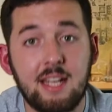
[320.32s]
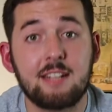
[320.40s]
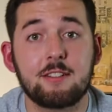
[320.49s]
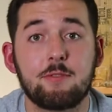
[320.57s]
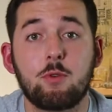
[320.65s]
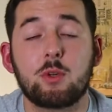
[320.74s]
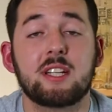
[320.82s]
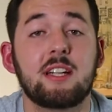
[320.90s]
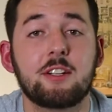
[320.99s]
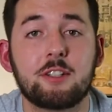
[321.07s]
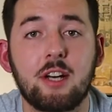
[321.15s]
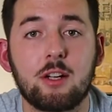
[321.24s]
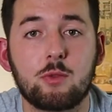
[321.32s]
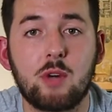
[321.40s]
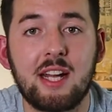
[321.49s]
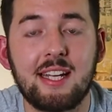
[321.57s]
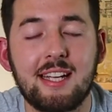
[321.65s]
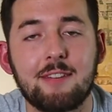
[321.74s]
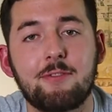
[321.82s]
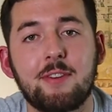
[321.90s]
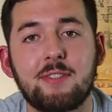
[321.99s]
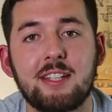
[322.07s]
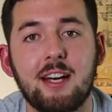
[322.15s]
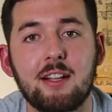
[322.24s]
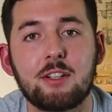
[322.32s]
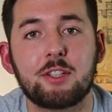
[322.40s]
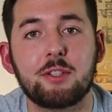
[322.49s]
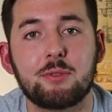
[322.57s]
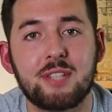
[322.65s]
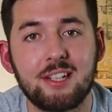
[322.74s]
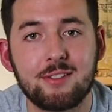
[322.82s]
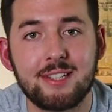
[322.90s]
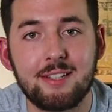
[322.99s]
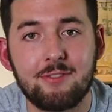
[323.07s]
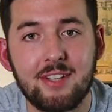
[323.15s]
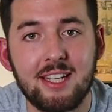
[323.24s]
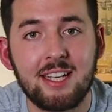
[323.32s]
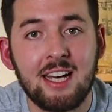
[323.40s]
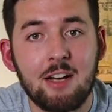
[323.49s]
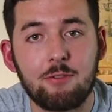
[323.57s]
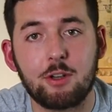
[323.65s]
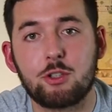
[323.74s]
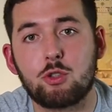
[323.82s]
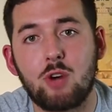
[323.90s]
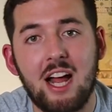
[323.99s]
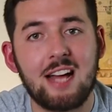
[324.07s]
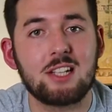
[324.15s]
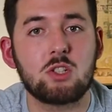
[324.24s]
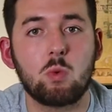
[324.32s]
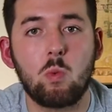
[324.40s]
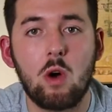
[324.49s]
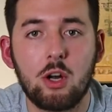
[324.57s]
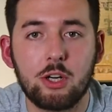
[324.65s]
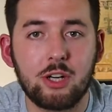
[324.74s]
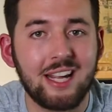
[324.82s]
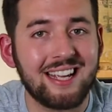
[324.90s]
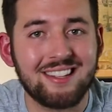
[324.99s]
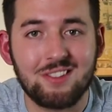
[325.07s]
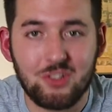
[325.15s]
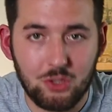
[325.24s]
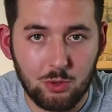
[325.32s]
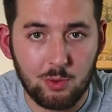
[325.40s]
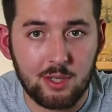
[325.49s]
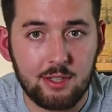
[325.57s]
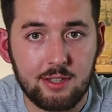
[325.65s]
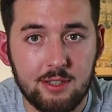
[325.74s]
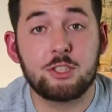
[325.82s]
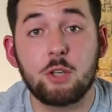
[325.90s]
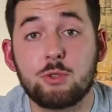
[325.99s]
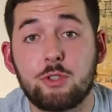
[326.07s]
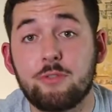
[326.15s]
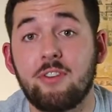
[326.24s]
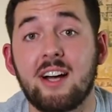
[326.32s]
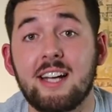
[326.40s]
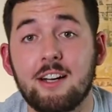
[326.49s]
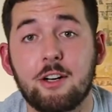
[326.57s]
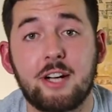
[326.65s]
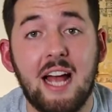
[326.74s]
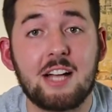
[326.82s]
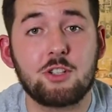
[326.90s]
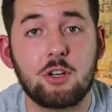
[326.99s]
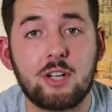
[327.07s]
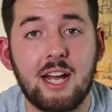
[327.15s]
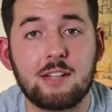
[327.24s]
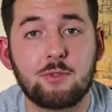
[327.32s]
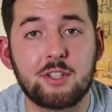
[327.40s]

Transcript: That is a $1,400 rent and a $50 utility fee for trash, water, and sewer. So to find out our cash on cash